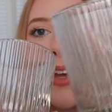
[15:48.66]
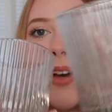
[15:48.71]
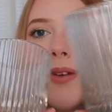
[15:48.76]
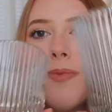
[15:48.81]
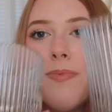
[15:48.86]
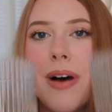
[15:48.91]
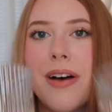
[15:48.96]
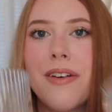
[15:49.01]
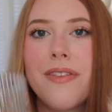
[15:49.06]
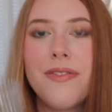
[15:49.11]

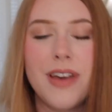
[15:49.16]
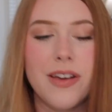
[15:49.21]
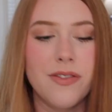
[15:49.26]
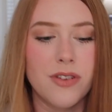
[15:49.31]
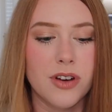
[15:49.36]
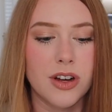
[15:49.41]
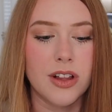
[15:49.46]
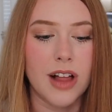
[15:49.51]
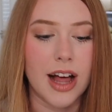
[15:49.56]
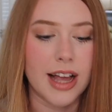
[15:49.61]
my
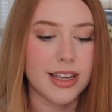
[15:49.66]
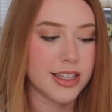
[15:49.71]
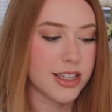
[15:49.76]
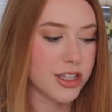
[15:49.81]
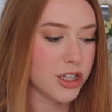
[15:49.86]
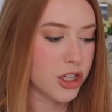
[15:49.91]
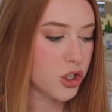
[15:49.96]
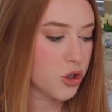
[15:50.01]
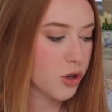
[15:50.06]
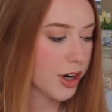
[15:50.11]
favorite
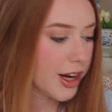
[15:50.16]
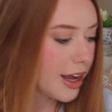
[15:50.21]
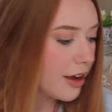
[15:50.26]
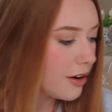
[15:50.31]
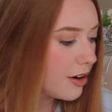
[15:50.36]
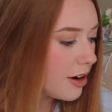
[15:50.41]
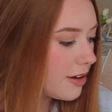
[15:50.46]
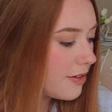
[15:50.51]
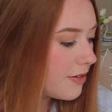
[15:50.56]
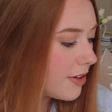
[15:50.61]
glasses to drink
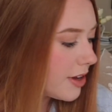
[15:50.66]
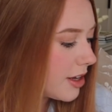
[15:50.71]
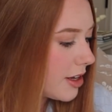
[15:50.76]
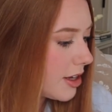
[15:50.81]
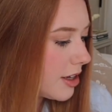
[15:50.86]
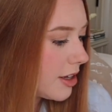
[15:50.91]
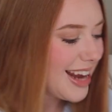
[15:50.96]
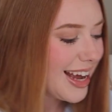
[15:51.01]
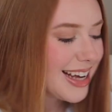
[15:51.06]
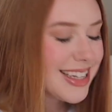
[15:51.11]
out of.
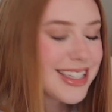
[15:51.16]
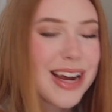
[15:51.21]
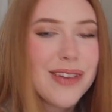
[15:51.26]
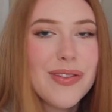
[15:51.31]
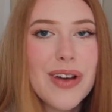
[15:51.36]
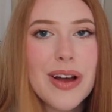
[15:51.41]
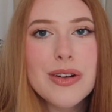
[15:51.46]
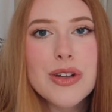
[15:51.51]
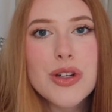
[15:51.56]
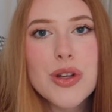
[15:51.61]
Next, I
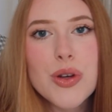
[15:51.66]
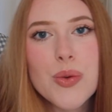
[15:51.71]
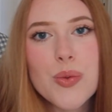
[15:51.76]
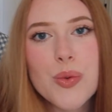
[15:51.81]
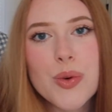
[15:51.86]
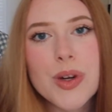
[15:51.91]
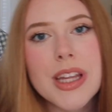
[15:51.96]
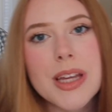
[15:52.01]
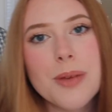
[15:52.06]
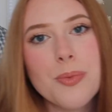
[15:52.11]
found two
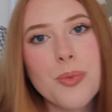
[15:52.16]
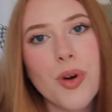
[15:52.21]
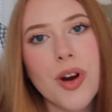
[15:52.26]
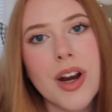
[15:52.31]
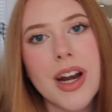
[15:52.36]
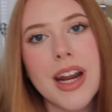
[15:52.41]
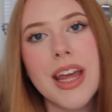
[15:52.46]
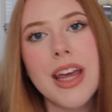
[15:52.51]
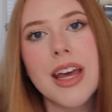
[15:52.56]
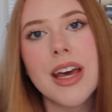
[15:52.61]
really
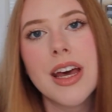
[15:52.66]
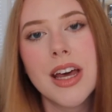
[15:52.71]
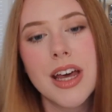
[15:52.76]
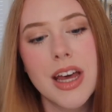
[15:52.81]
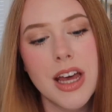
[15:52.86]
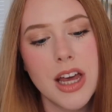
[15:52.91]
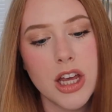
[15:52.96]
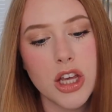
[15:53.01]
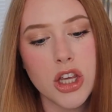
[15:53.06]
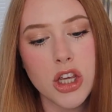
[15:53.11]
pretty
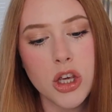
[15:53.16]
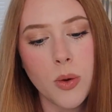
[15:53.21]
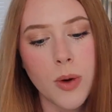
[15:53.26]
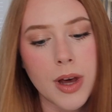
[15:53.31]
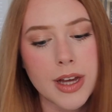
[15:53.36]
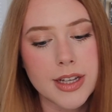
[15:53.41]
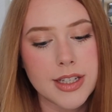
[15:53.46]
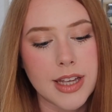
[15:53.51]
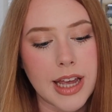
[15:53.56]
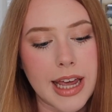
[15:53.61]

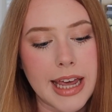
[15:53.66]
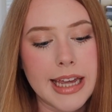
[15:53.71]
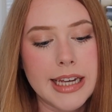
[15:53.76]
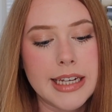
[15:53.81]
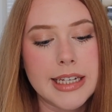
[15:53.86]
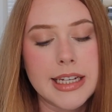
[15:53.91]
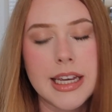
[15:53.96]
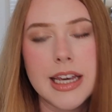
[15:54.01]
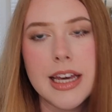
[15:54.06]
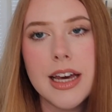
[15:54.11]
USA
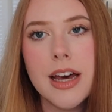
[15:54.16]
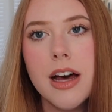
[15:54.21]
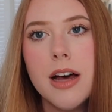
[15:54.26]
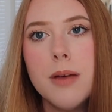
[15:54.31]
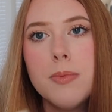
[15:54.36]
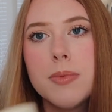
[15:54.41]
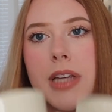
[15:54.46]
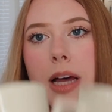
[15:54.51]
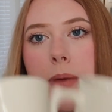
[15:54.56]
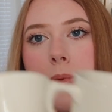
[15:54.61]

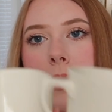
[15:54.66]
teacups. I